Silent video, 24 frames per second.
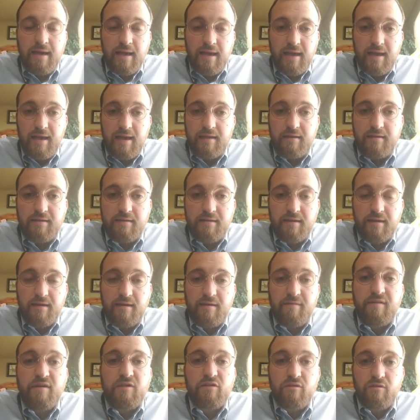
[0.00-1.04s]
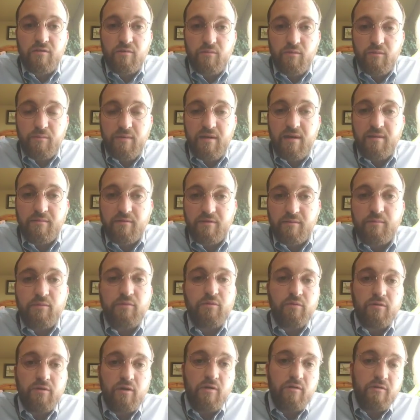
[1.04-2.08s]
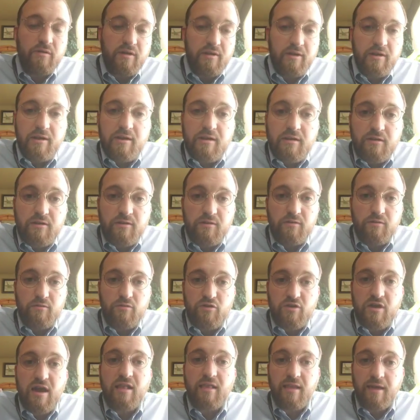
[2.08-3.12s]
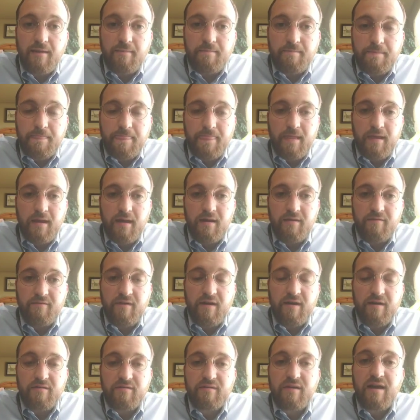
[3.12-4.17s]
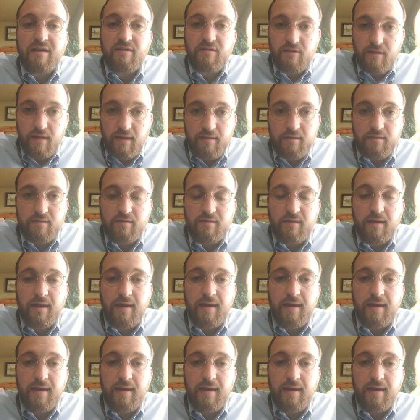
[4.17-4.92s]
and eventually we'll be able to pull Goguen into Shelley via sidechains,